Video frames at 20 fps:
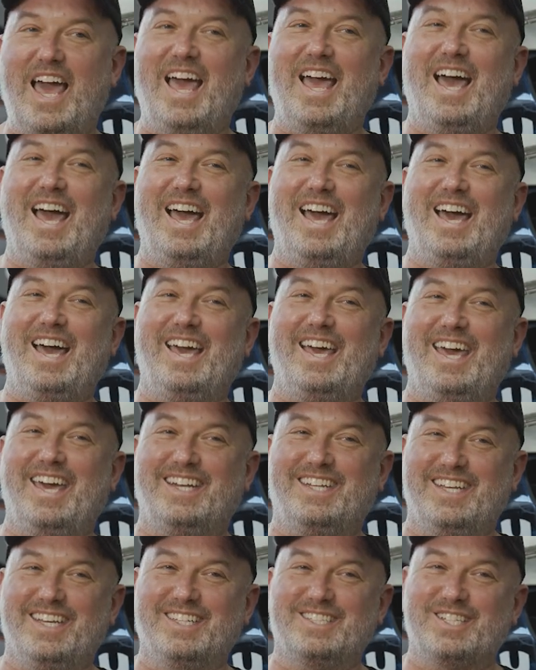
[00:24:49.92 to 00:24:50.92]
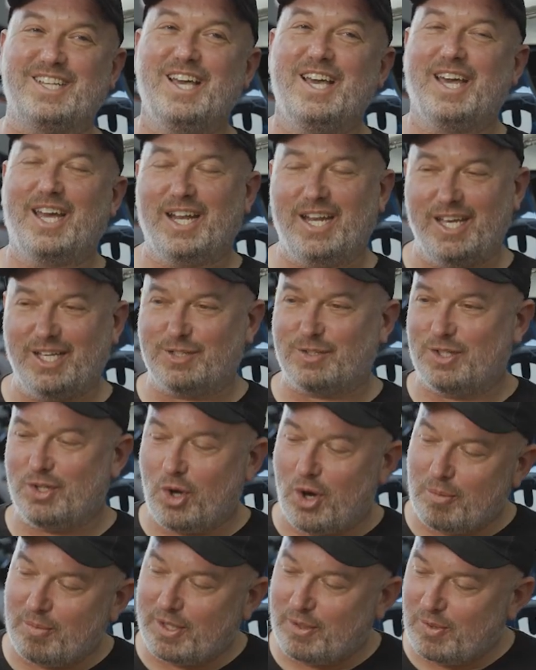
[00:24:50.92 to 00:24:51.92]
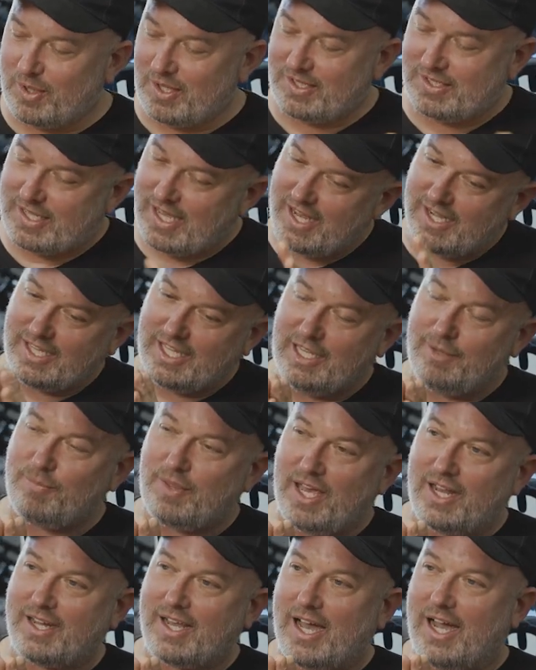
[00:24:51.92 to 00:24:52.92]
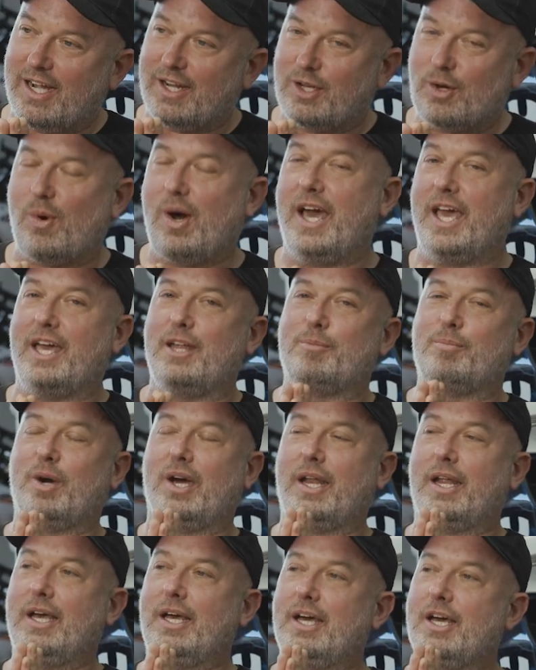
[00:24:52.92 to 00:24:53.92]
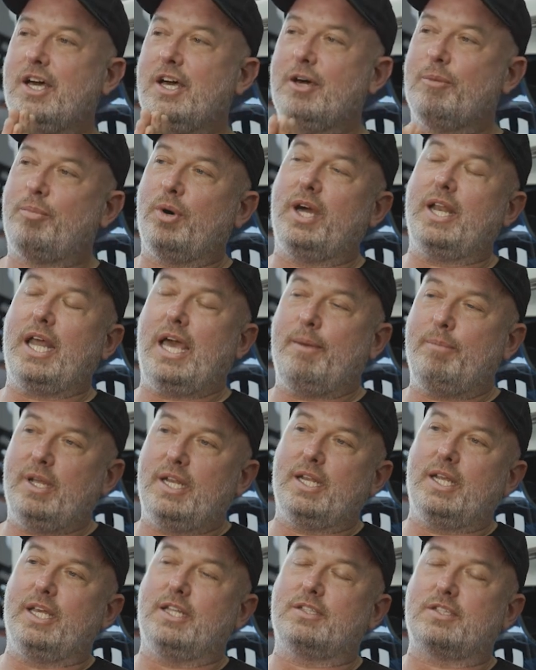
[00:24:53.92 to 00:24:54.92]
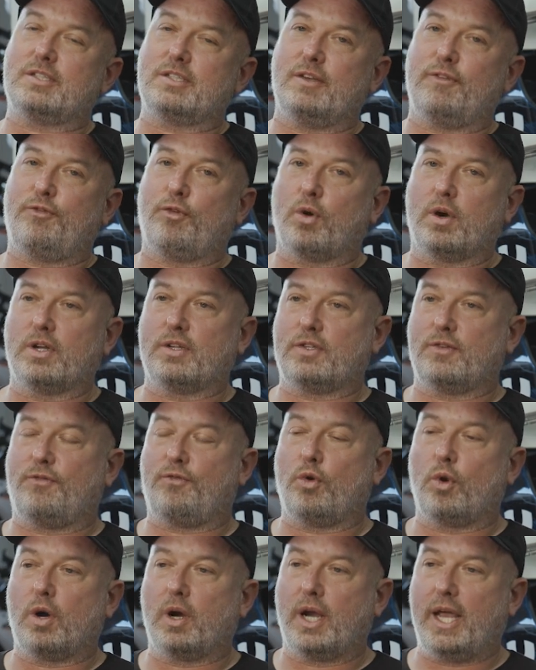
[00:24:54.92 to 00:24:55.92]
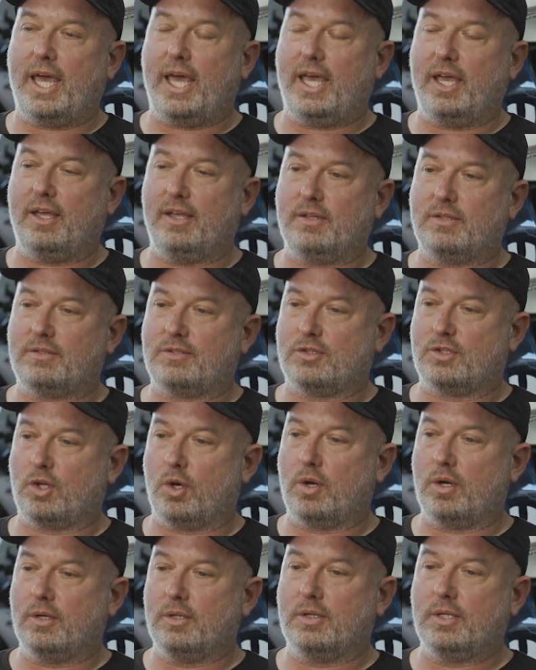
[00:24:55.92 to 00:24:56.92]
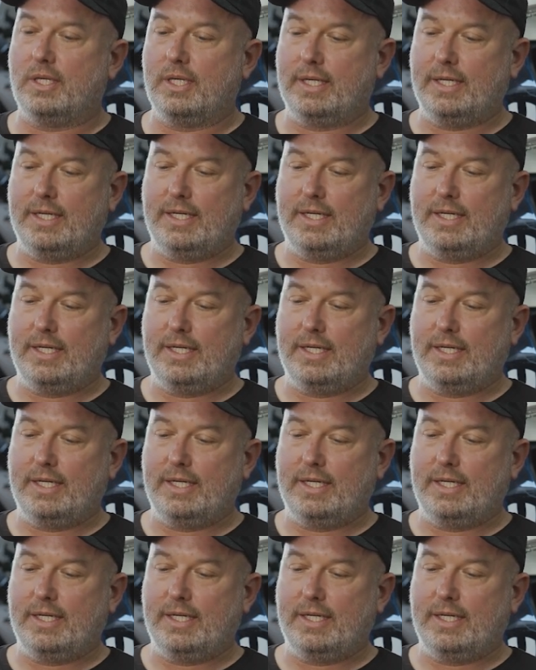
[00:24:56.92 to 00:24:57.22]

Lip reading: It is. Right. It is. And normally we kind of keep that kind of quiet, but I mean, it's for a certain